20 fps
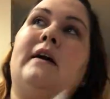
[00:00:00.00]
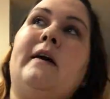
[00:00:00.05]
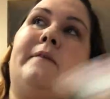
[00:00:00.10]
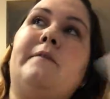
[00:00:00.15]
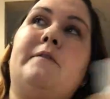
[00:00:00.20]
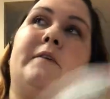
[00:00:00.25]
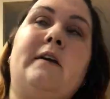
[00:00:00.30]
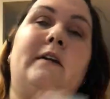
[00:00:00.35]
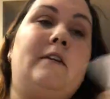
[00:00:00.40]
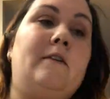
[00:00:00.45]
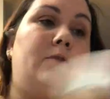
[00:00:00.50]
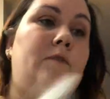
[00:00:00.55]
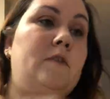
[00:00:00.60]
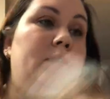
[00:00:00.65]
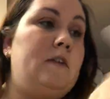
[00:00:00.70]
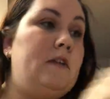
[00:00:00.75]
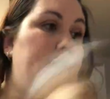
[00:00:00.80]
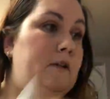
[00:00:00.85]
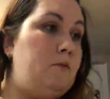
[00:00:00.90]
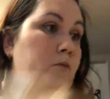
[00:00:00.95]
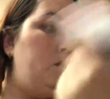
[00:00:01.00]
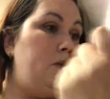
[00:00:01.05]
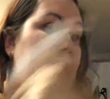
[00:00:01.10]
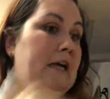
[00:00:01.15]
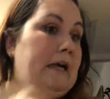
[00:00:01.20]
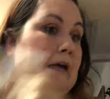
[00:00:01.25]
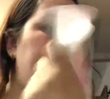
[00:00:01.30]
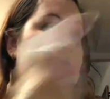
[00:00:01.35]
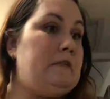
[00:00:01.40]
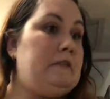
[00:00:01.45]
After I'm done with this, I will
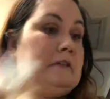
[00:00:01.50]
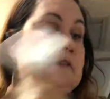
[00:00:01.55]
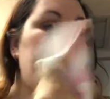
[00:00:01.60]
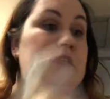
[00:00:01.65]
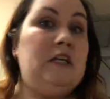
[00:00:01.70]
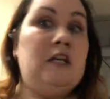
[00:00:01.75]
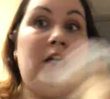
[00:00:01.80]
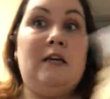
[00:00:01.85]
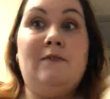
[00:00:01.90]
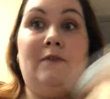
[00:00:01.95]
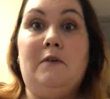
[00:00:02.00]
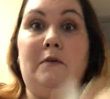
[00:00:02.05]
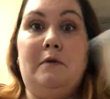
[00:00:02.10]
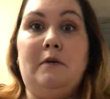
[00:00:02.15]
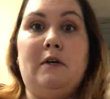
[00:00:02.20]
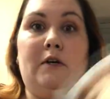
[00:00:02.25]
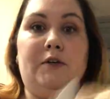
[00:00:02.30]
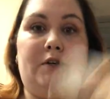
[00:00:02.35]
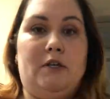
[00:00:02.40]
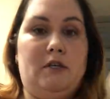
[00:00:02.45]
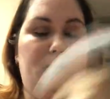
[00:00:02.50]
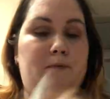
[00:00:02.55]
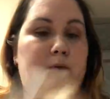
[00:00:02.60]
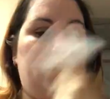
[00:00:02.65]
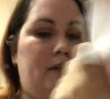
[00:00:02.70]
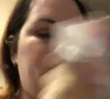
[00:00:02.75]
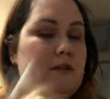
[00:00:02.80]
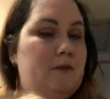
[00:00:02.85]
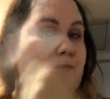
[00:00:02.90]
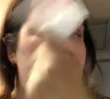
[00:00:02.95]
have to leave you guys,
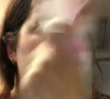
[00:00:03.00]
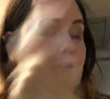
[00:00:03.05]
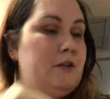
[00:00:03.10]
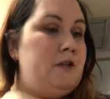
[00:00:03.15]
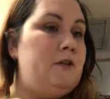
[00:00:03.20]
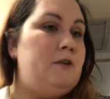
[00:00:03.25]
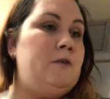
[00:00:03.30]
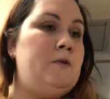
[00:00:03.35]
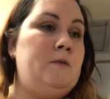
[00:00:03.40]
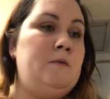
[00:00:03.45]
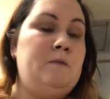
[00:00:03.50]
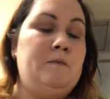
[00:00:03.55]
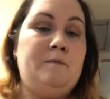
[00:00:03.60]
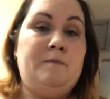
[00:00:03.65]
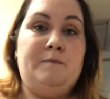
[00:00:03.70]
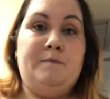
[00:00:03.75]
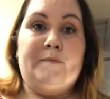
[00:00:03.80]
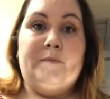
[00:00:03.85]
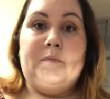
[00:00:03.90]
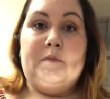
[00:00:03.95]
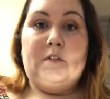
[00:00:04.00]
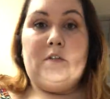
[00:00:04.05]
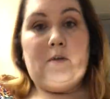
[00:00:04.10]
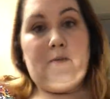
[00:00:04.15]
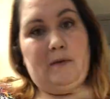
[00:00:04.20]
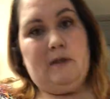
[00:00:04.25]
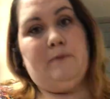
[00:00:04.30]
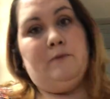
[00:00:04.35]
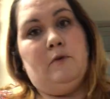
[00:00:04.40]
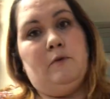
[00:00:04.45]
but I did want to do
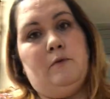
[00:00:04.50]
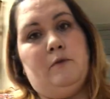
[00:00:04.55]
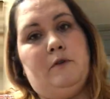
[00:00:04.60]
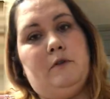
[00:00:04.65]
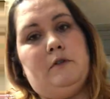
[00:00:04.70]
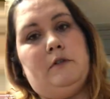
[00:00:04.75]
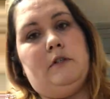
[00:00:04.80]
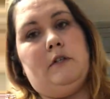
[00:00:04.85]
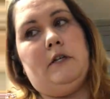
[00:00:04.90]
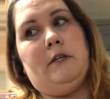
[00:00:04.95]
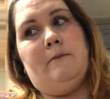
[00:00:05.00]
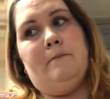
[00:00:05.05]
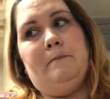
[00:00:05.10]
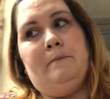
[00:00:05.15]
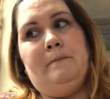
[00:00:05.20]
a makeup tutorial today.